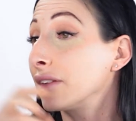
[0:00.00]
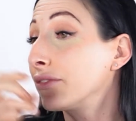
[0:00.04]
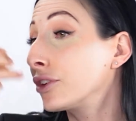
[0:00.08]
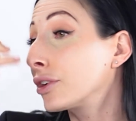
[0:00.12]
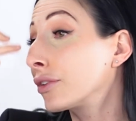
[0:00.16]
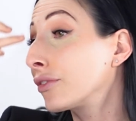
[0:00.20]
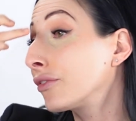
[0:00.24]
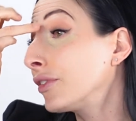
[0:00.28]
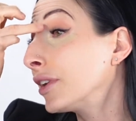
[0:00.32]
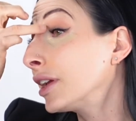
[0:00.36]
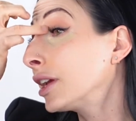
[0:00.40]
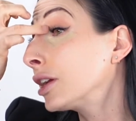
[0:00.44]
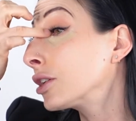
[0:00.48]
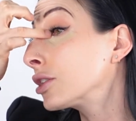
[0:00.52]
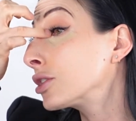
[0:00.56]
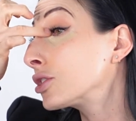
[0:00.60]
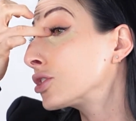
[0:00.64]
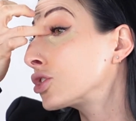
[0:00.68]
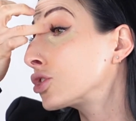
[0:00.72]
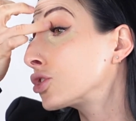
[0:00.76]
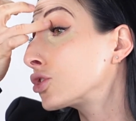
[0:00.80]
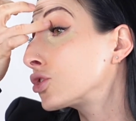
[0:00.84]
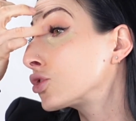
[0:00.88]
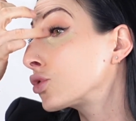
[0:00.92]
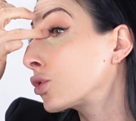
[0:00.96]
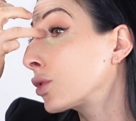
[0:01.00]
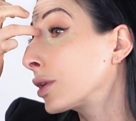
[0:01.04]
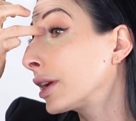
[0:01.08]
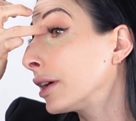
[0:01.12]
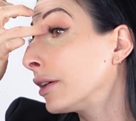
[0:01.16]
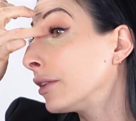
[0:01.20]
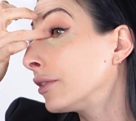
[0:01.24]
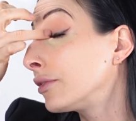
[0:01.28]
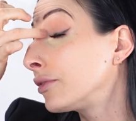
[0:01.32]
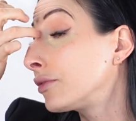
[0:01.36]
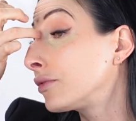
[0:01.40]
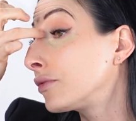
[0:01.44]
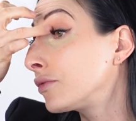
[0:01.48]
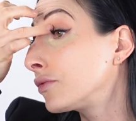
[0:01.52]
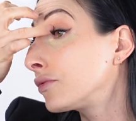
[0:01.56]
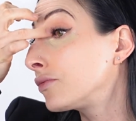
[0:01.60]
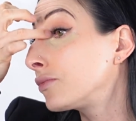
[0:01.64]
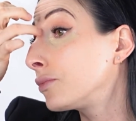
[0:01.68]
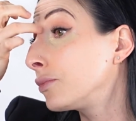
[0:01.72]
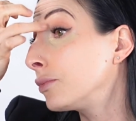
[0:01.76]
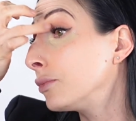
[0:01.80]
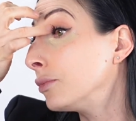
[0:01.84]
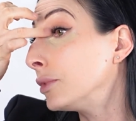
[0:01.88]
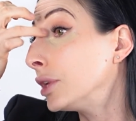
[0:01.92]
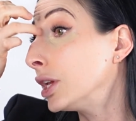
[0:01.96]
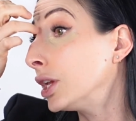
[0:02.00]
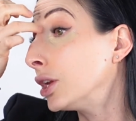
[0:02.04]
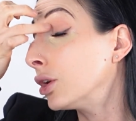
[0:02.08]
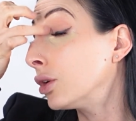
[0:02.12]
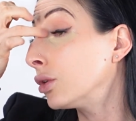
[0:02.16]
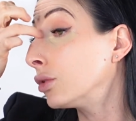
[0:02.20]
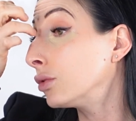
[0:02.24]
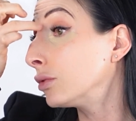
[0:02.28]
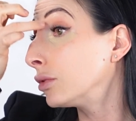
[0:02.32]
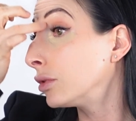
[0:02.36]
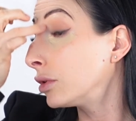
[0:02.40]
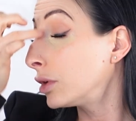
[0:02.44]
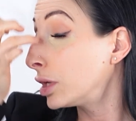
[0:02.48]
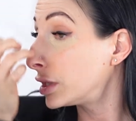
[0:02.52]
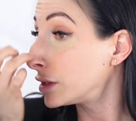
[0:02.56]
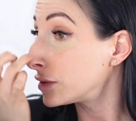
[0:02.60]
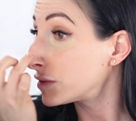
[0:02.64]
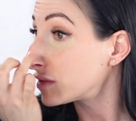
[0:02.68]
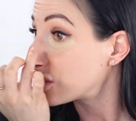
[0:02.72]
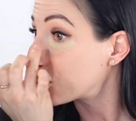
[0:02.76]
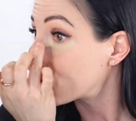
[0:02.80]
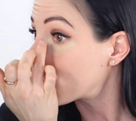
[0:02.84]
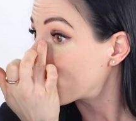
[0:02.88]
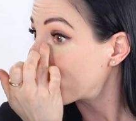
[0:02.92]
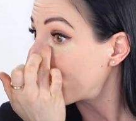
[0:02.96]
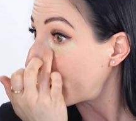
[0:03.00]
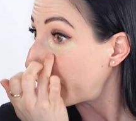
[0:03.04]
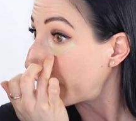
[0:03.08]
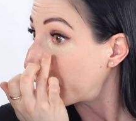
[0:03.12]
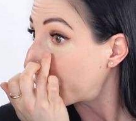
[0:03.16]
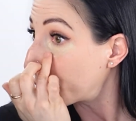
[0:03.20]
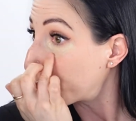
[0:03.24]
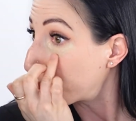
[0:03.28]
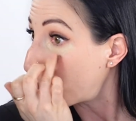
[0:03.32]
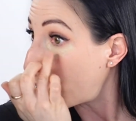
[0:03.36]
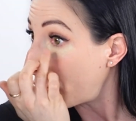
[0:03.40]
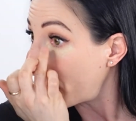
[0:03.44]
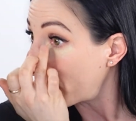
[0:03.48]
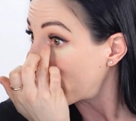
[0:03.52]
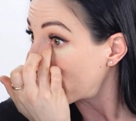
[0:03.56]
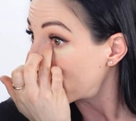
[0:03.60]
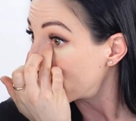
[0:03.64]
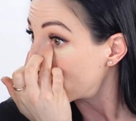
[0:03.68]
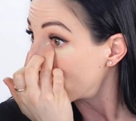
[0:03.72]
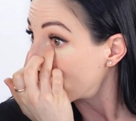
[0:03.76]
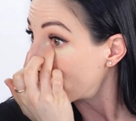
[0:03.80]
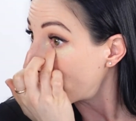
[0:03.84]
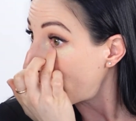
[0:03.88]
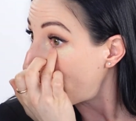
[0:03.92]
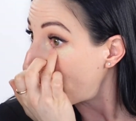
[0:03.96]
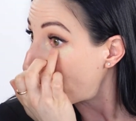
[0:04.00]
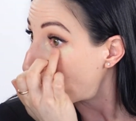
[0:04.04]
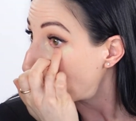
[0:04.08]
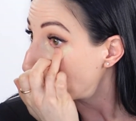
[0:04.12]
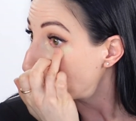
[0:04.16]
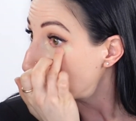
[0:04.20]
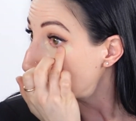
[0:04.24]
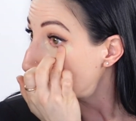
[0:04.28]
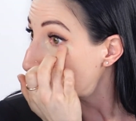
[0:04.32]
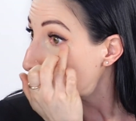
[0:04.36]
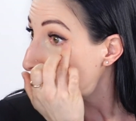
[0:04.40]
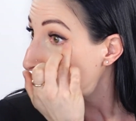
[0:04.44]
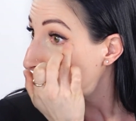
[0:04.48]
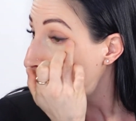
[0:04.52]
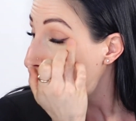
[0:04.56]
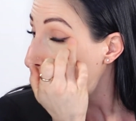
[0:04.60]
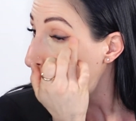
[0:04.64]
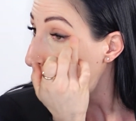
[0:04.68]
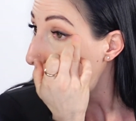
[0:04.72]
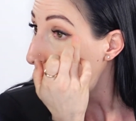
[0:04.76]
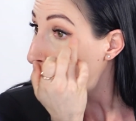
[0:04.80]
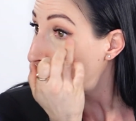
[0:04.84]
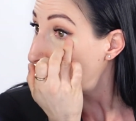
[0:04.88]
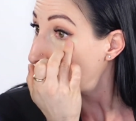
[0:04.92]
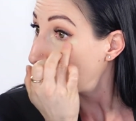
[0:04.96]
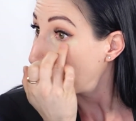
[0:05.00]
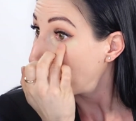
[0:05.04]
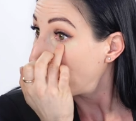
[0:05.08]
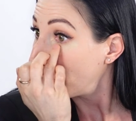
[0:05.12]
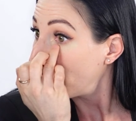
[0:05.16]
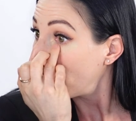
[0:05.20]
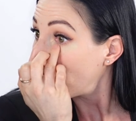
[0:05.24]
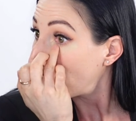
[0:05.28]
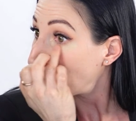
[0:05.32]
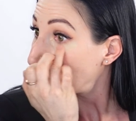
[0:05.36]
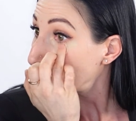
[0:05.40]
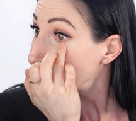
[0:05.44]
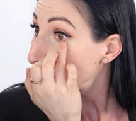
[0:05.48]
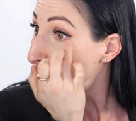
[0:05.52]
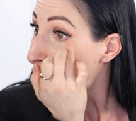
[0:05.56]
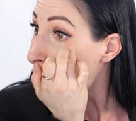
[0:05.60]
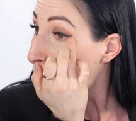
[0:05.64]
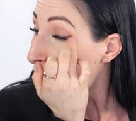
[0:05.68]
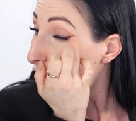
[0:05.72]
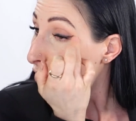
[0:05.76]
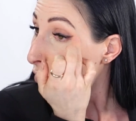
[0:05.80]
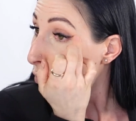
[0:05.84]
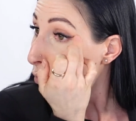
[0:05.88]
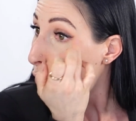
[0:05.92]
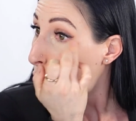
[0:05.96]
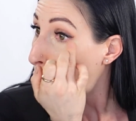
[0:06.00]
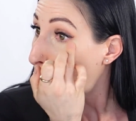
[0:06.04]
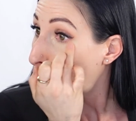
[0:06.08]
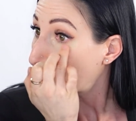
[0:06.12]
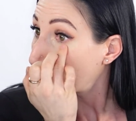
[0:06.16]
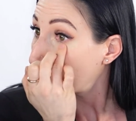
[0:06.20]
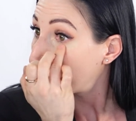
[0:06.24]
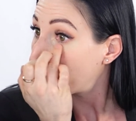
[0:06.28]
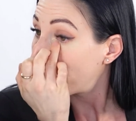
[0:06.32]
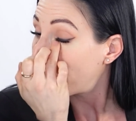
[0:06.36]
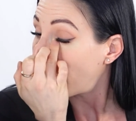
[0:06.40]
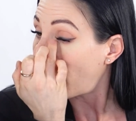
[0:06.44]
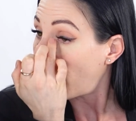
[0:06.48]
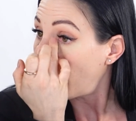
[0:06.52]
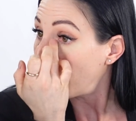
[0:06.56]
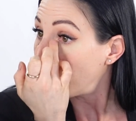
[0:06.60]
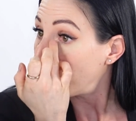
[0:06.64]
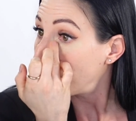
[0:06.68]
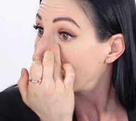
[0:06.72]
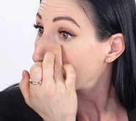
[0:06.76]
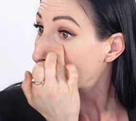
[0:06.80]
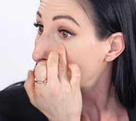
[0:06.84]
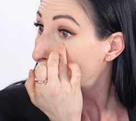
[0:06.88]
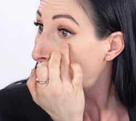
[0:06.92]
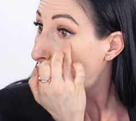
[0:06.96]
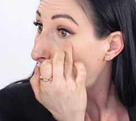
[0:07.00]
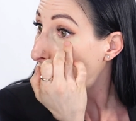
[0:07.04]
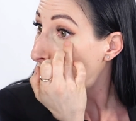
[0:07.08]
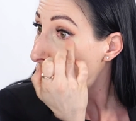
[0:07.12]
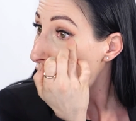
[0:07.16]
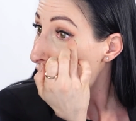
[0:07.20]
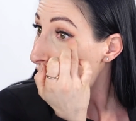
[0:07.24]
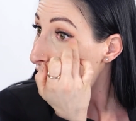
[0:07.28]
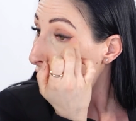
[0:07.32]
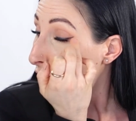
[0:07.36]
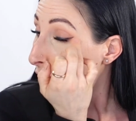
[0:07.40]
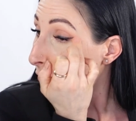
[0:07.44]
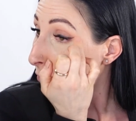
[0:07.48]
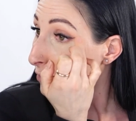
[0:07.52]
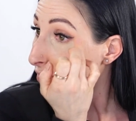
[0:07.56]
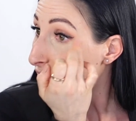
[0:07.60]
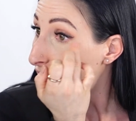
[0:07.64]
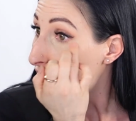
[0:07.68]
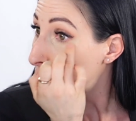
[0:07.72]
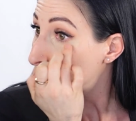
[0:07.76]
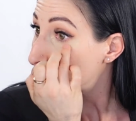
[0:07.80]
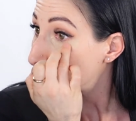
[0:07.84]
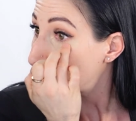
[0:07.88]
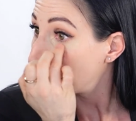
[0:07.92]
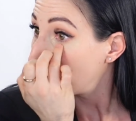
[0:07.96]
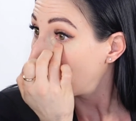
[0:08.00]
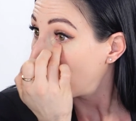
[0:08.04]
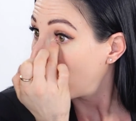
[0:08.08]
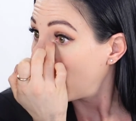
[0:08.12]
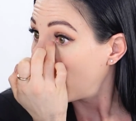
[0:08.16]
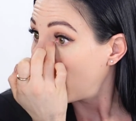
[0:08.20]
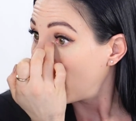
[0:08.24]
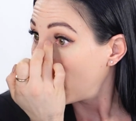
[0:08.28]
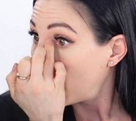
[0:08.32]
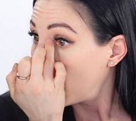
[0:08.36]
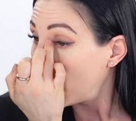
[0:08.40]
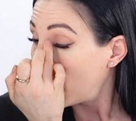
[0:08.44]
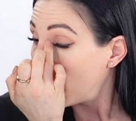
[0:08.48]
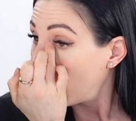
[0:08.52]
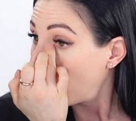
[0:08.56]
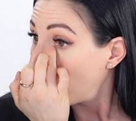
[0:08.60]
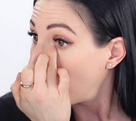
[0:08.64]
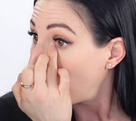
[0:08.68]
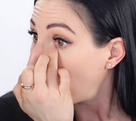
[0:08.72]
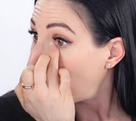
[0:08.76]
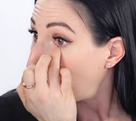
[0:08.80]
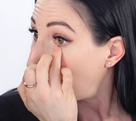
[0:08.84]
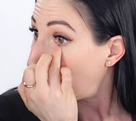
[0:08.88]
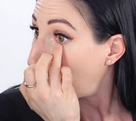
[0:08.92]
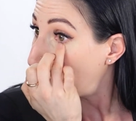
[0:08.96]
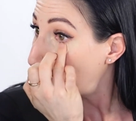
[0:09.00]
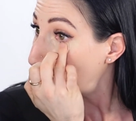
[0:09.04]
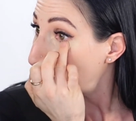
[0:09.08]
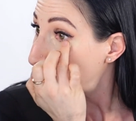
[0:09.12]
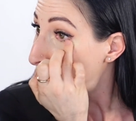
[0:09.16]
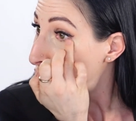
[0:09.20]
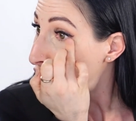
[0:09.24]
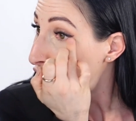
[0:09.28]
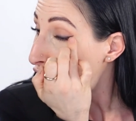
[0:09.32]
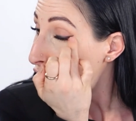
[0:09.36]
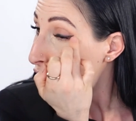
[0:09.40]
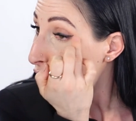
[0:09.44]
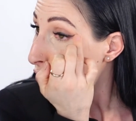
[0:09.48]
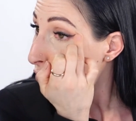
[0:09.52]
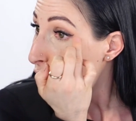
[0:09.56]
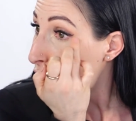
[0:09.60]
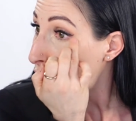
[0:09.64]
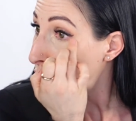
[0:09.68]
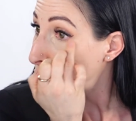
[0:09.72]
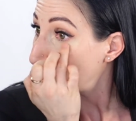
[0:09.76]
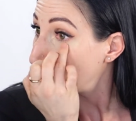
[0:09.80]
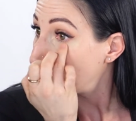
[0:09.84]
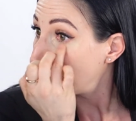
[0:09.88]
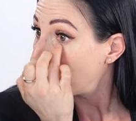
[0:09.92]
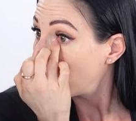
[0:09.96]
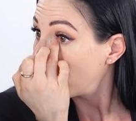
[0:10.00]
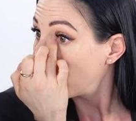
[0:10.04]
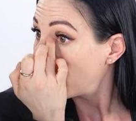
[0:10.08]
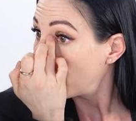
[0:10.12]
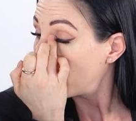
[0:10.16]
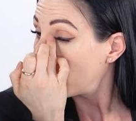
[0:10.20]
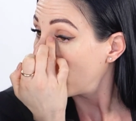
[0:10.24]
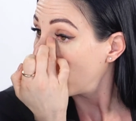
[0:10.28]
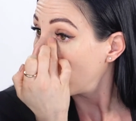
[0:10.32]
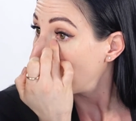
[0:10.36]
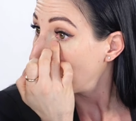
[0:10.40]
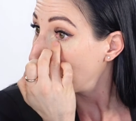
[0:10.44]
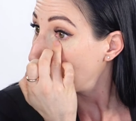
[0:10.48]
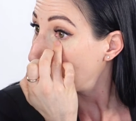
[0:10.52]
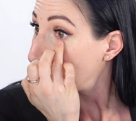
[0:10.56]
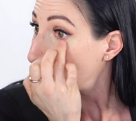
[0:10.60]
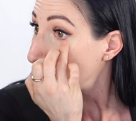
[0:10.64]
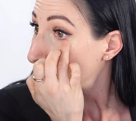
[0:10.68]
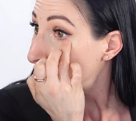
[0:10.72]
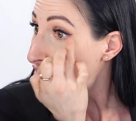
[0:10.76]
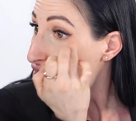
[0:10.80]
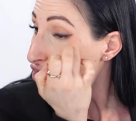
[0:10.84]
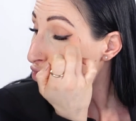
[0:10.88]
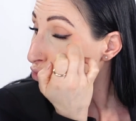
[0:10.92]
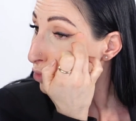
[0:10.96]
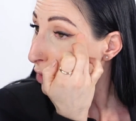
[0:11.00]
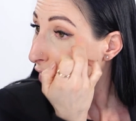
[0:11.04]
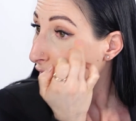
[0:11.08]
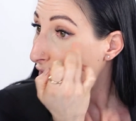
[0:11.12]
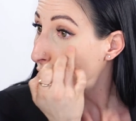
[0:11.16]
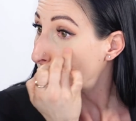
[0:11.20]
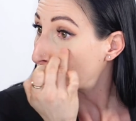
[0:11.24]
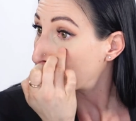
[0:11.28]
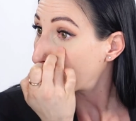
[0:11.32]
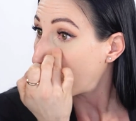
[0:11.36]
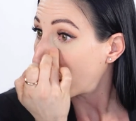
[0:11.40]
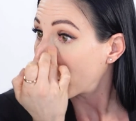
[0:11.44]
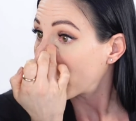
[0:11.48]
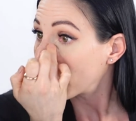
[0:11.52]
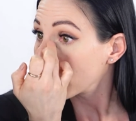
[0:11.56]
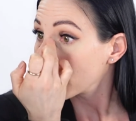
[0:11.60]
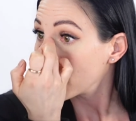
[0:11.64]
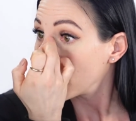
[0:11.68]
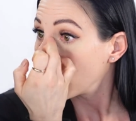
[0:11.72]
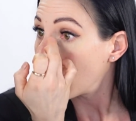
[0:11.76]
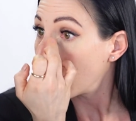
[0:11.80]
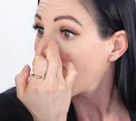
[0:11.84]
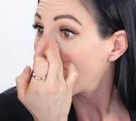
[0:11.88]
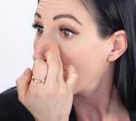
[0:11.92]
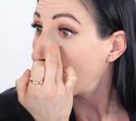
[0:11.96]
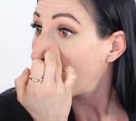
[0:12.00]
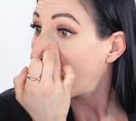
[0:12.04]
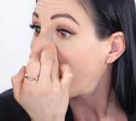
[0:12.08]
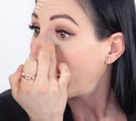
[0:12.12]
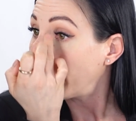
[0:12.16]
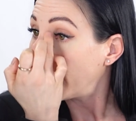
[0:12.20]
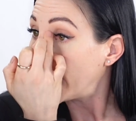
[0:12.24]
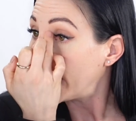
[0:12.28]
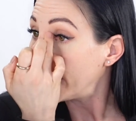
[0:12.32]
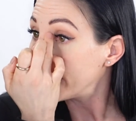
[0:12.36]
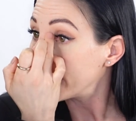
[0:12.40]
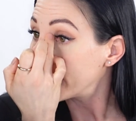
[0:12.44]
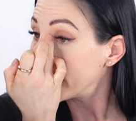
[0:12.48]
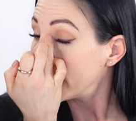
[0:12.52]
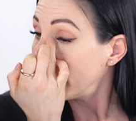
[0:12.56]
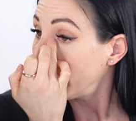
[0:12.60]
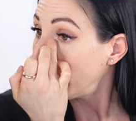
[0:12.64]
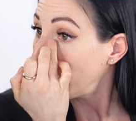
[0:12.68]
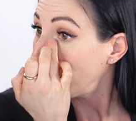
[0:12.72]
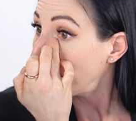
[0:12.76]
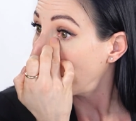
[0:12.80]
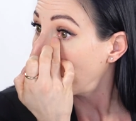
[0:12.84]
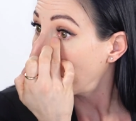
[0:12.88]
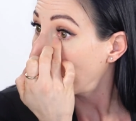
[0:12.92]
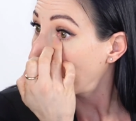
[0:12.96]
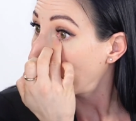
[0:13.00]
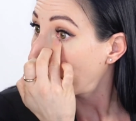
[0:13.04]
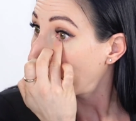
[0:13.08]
of your fingers to sort of, spread the product around. Also with the warmth of your fingertips will help to spread the product along quite nicely.